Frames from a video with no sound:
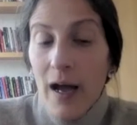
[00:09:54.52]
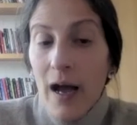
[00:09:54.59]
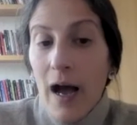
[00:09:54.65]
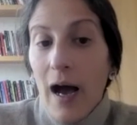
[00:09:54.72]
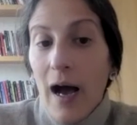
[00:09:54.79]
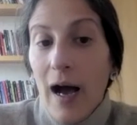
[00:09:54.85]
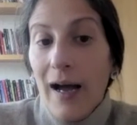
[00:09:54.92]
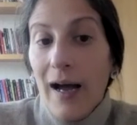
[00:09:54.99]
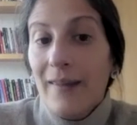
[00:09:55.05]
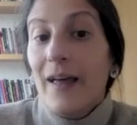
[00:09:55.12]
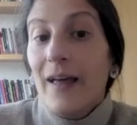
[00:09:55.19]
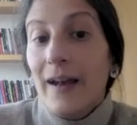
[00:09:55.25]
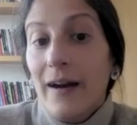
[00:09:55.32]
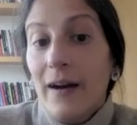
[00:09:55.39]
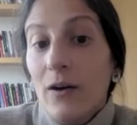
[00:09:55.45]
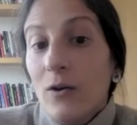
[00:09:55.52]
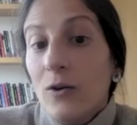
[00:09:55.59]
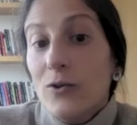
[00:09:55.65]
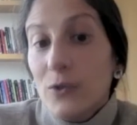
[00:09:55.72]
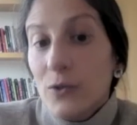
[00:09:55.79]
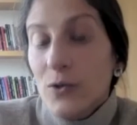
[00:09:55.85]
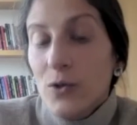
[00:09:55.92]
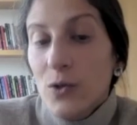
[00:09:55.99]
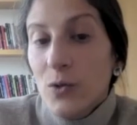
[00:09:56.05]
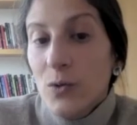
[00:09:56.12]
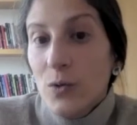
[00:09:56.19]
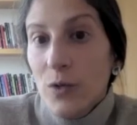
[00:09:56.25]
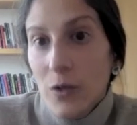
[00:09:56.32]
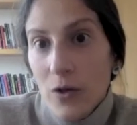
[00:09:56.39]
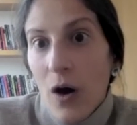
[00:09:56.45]
uh, and that also do
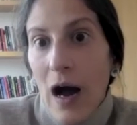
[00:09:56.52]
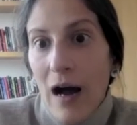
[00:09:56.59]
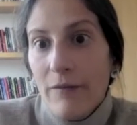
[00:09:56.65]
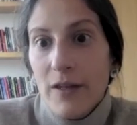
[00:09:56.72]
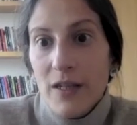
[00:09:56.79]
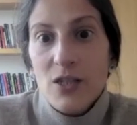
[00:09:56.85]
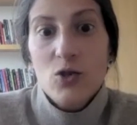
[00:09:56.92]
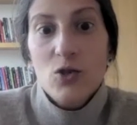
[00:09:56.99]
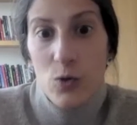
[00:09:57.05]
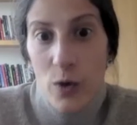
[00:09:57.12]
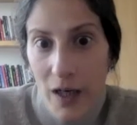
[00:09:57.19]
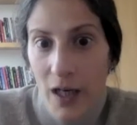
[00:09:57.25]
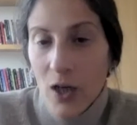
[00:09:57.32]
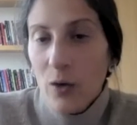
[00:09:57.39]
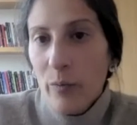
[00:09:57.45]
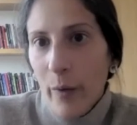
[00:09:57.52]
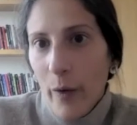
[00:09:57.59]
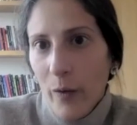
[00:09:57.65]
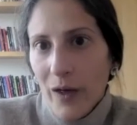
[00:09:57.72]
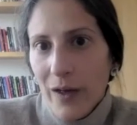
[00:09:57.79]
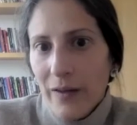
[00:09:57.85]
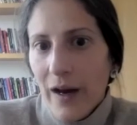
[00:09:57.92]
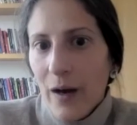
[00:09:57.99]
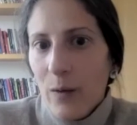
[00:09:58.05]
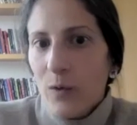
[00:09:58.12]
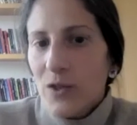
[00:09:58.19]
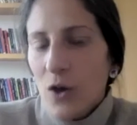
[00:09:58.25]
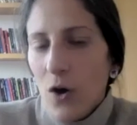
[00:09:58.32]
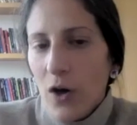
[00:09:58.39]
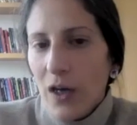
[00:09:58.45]
you know have this training component that I was
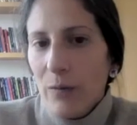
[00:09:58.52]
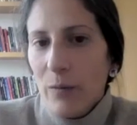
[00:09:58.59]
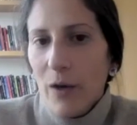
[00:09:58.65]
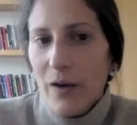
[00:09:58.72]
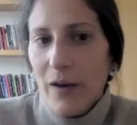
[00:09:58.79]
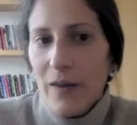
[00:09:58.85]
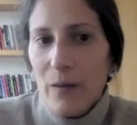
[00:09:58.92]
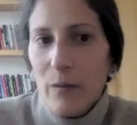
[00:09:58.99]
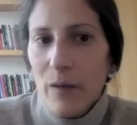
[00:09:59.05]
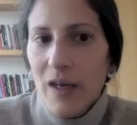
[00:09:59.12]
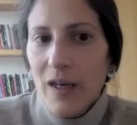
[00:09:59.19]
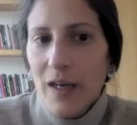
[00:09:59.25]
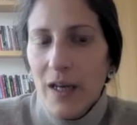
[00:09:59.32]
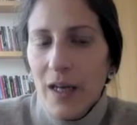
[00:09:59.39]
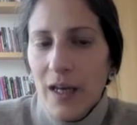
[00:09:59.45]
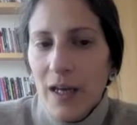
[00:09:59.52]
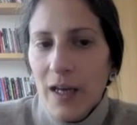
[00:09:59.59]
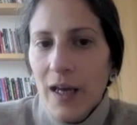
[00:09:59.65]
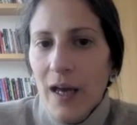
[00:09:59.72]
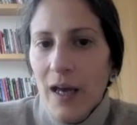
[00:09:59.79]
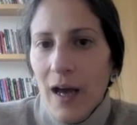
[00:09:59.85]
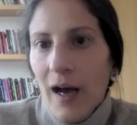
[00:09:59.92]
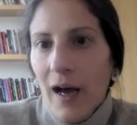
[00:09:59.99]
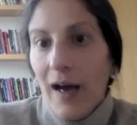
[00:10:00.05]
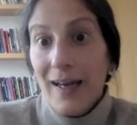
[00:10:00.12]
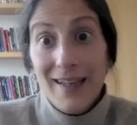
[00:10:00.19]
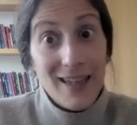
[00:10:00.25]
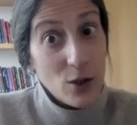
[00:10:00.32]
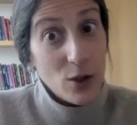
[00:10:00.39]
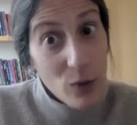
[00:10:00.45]
talking about at the beginning uh,
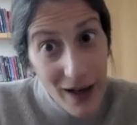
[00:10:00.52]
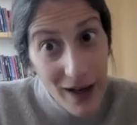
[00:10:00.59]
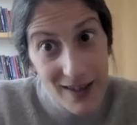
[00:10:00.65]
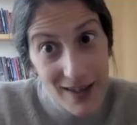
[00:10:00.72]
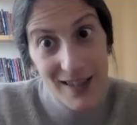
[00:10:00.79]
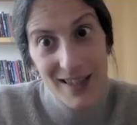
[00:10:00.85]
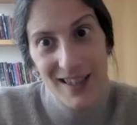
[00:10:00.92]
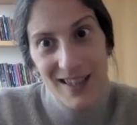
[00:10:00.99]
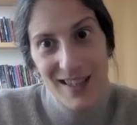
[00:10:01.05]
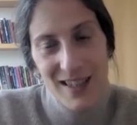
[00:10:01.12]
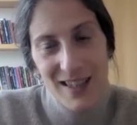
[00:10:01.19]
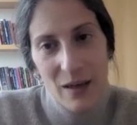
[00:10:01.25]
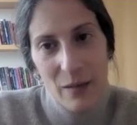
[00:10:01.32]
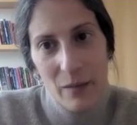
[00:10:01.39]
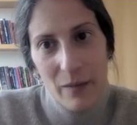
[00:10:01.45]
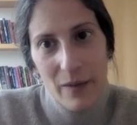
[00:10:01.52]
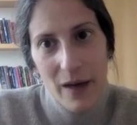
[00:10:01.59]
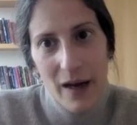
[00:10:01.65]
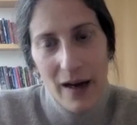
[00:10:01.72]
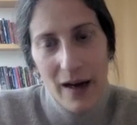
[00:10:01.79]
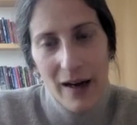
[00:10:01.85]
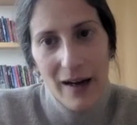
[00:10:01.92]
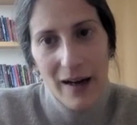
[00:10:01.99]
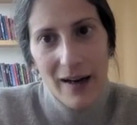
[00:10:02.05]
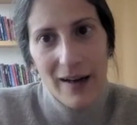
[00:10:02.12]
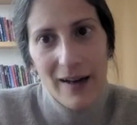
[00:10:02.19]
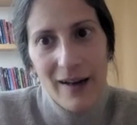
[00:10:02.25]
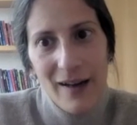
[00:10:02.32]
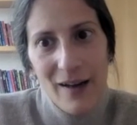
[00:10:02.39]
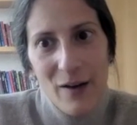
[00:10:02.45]
in a grant system uh,
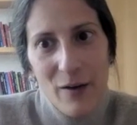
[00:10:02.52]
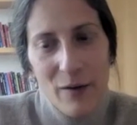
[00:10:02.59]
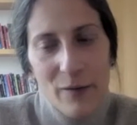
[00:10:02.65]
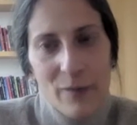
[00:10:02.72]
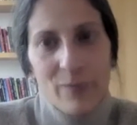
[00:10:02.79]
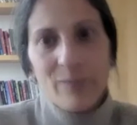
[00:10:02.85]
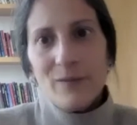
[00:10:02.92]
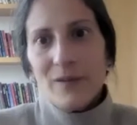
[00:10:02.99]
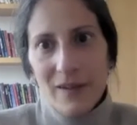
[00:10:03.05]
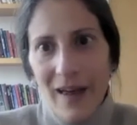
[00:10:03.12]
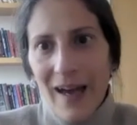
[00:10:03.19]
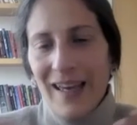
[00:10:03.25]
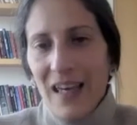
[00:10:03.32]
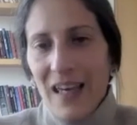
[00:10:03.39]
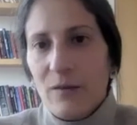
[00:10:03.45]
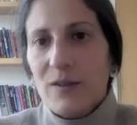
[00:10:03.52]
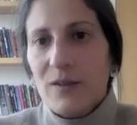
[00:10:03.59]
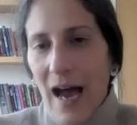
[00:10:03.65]
that gives